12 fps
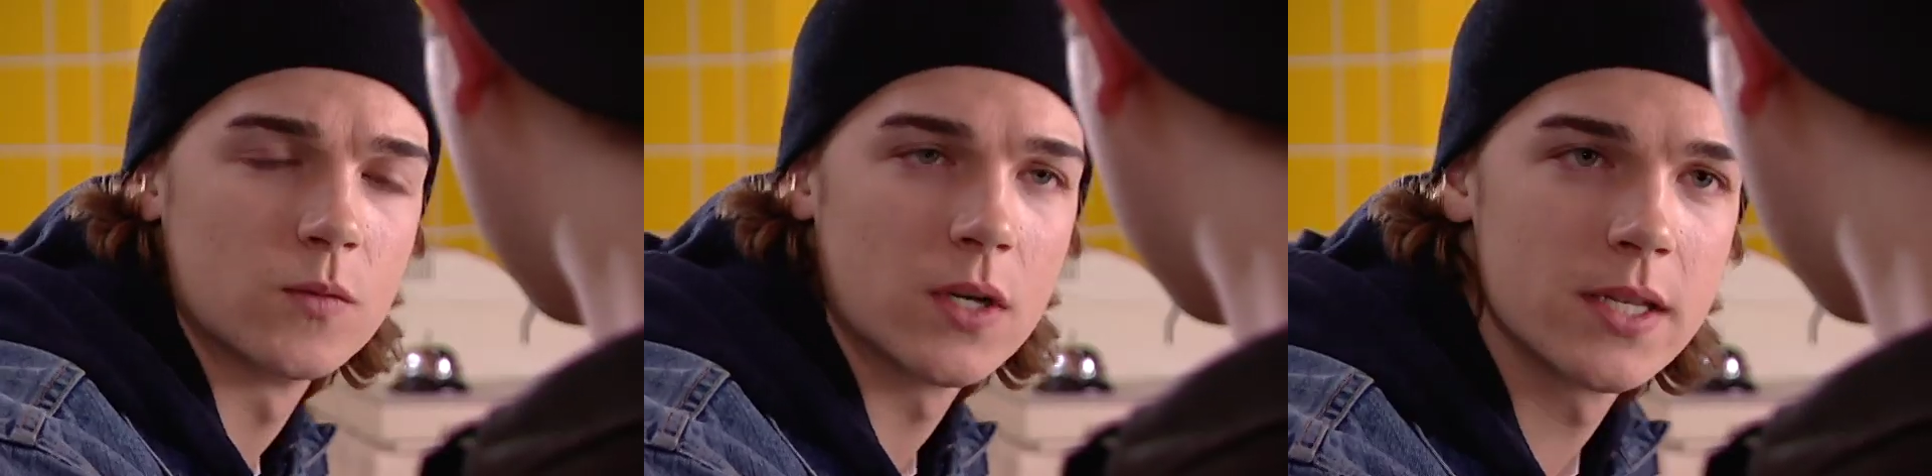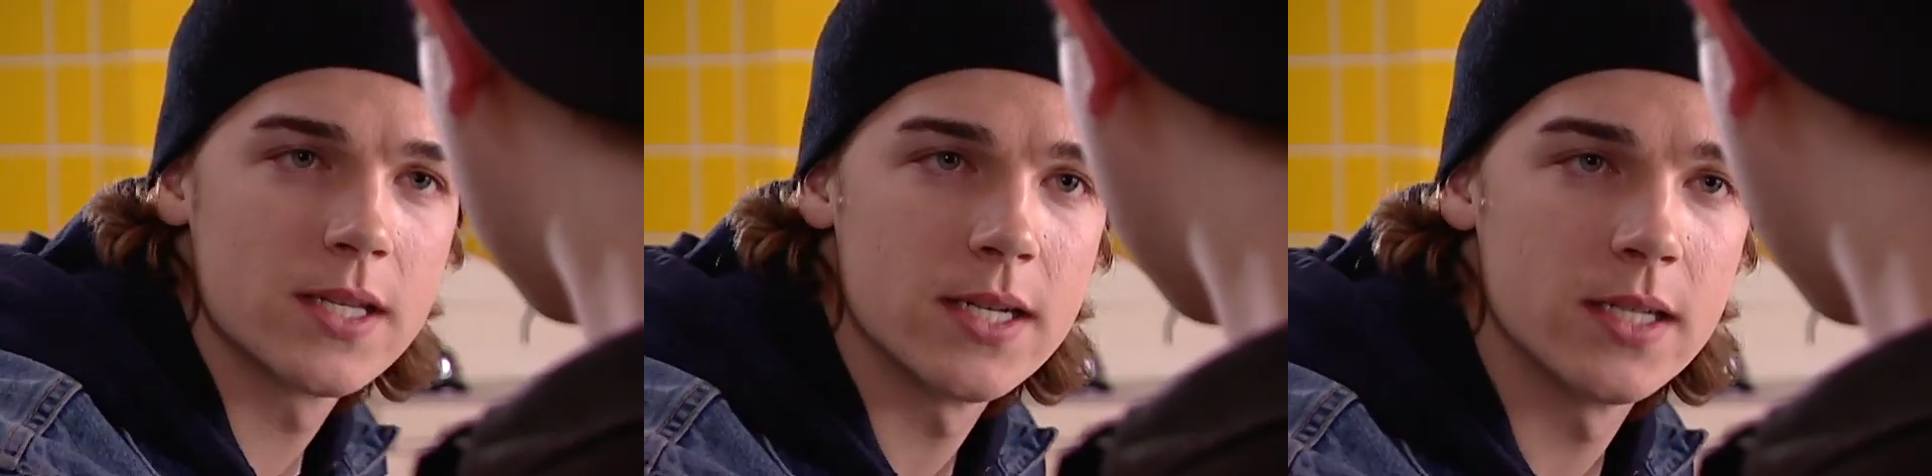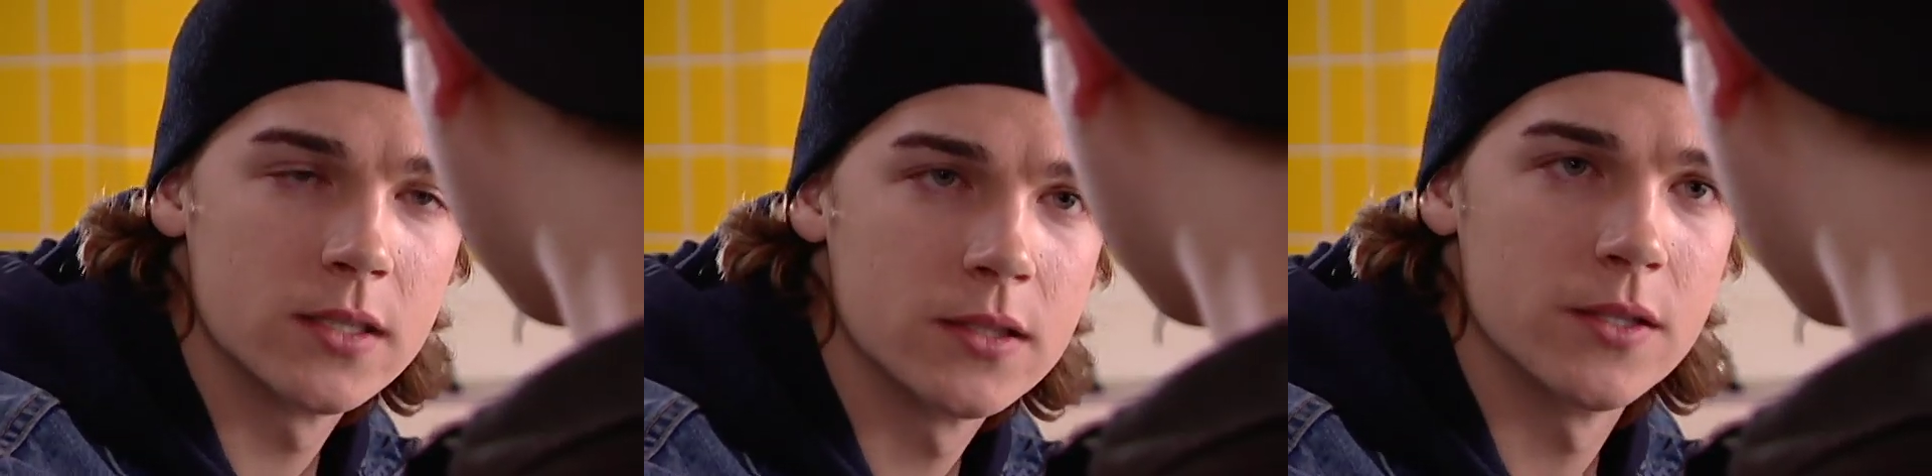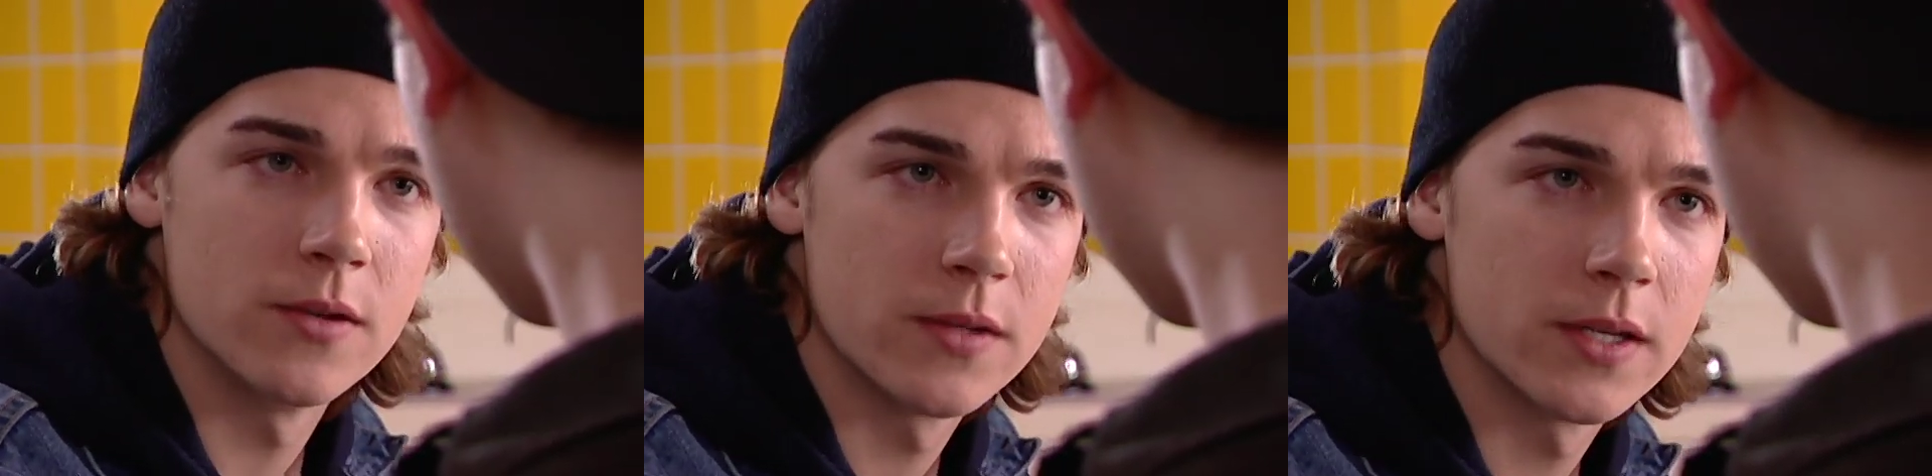Why the
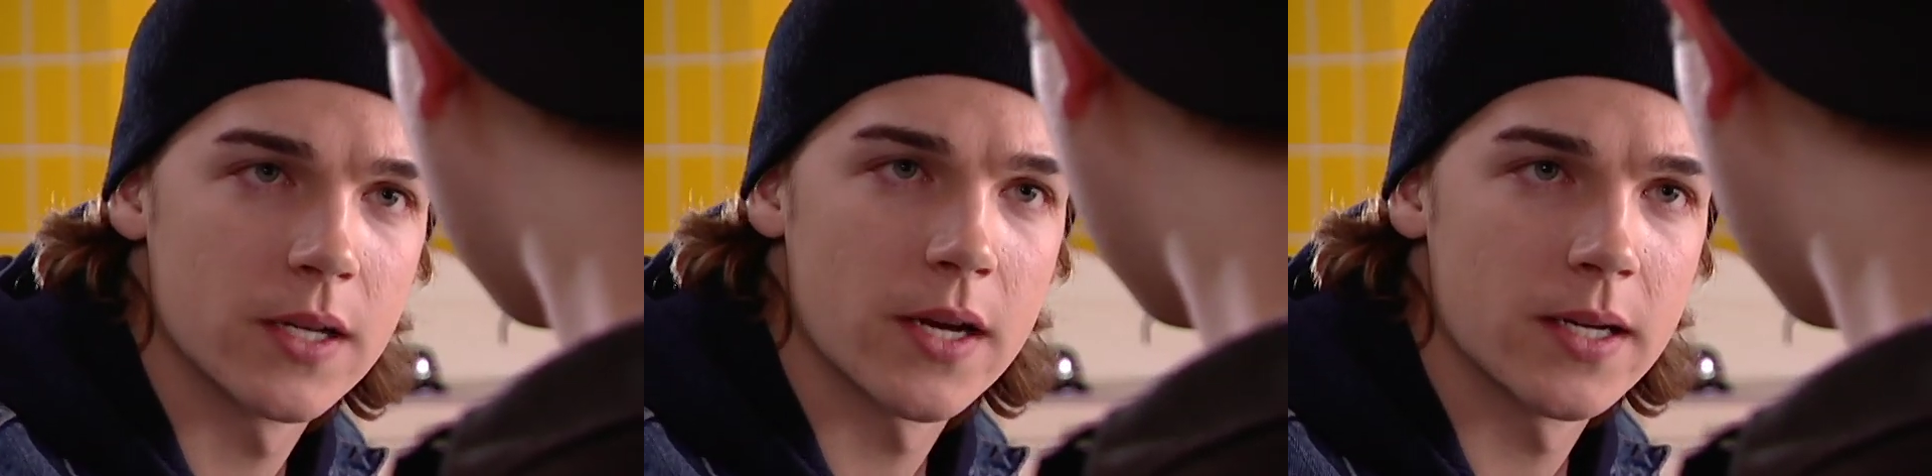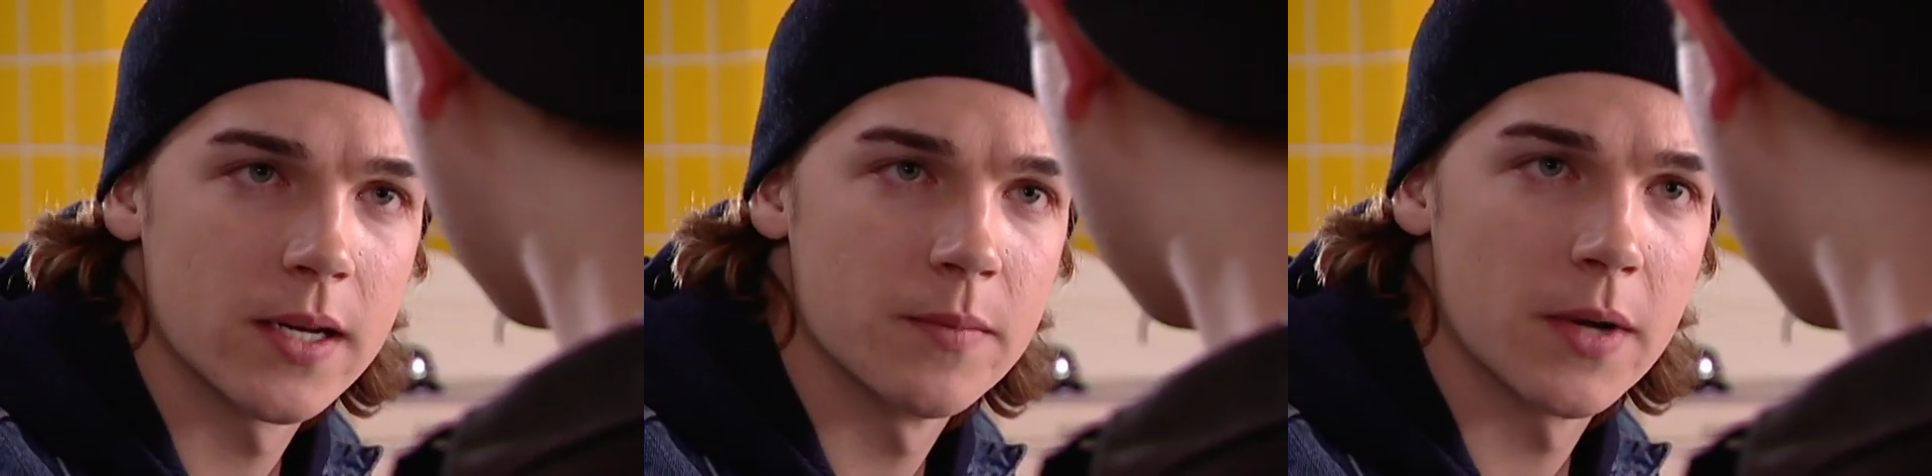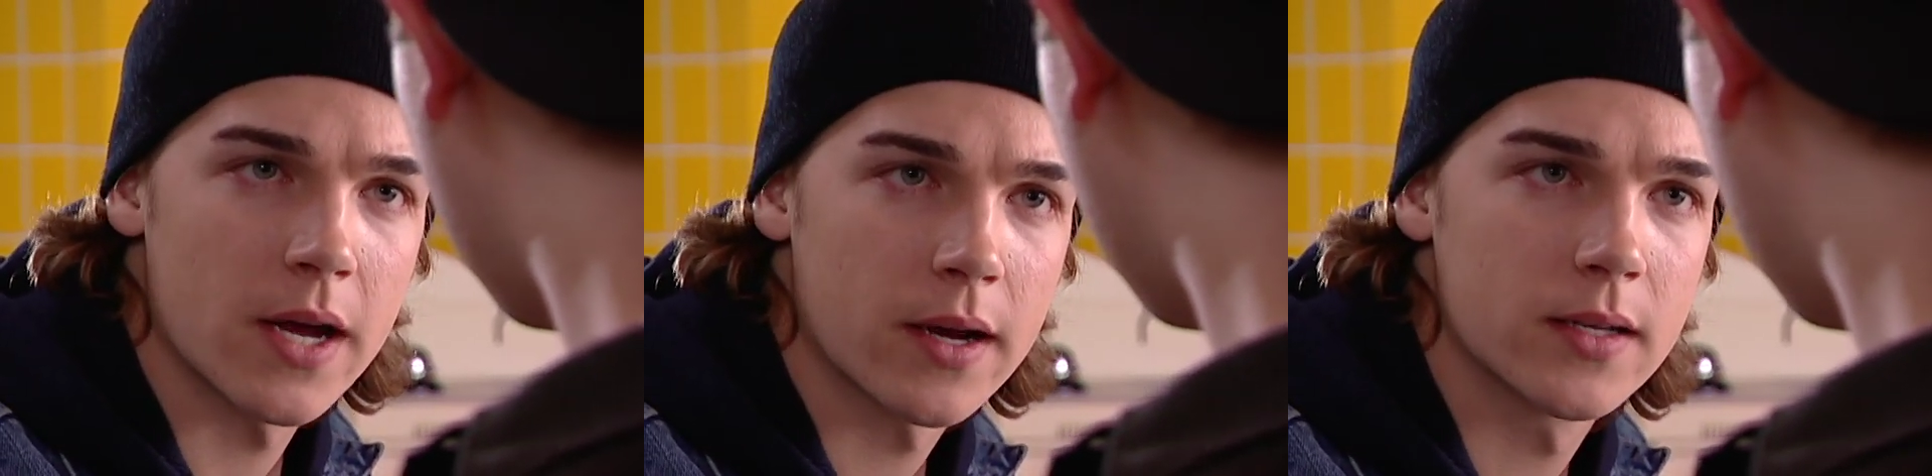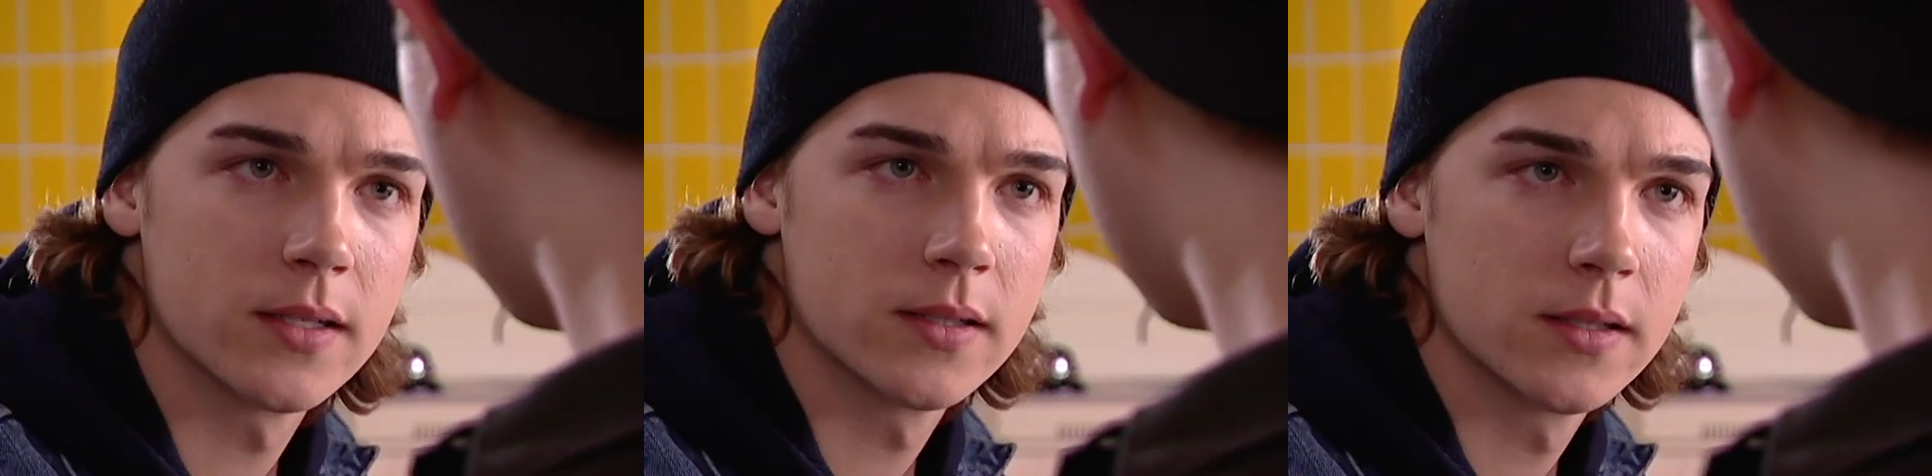hell do you think I came
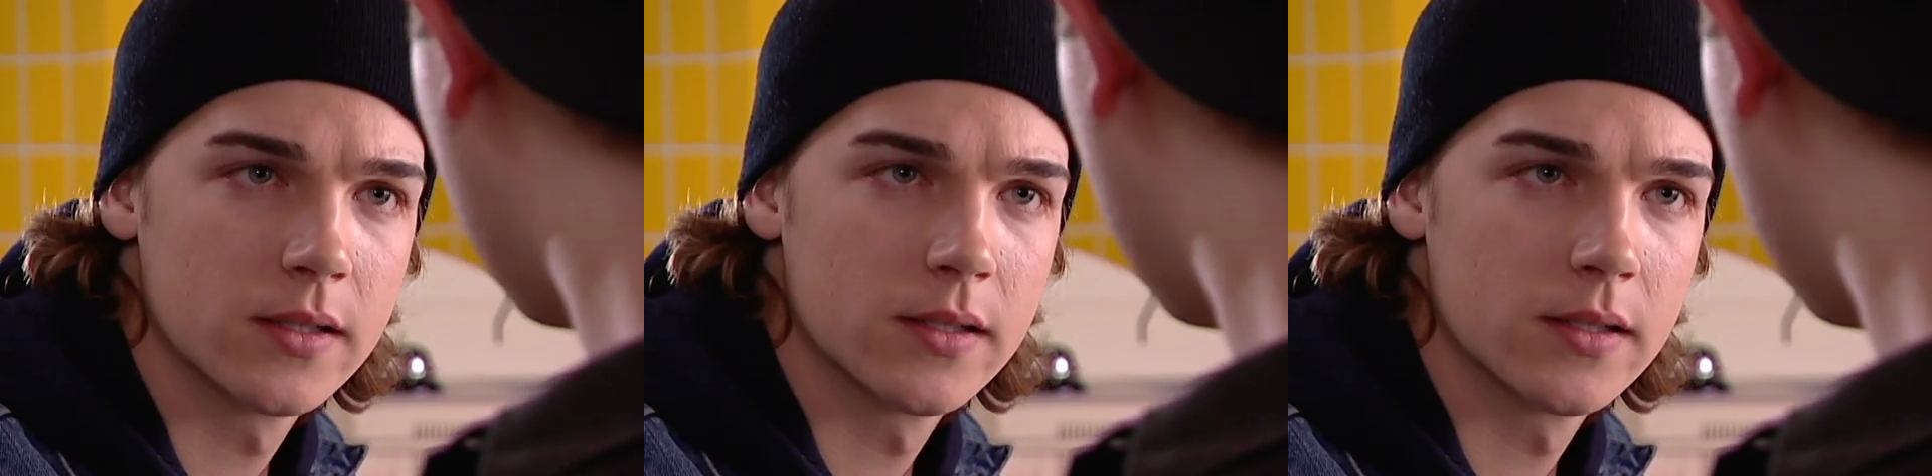back?